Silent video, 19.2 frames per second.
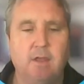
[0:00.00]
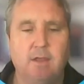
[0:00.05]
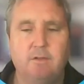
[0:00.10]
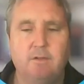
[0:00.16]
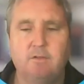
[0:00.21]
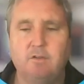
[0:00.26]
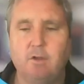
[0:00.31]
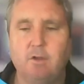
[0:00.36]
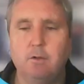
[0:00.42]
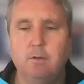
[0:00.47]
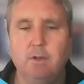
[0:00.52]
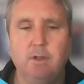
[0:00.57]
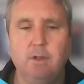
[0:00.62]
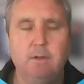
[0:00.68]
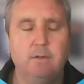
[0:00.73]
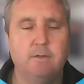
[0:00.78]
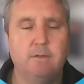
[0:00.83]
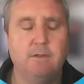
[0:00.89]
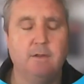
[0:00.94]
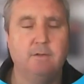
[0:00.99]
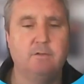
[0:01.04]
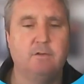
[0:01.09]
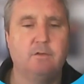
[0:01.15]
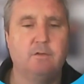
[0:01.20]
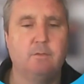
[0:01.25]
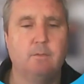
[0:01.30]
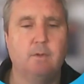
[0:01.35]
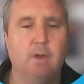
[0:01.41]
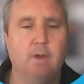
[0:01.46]
so in
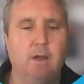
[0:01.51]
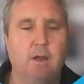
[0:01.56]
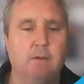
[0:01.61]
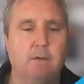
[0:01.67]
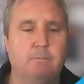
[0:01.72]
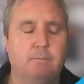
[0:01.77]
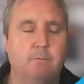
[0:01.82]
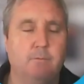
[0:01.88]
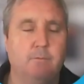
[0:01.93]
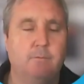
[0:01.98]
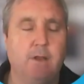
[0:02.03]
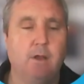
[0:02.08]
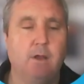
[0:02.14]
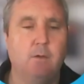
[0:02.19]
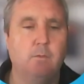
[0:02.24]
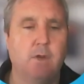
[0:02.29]
this video,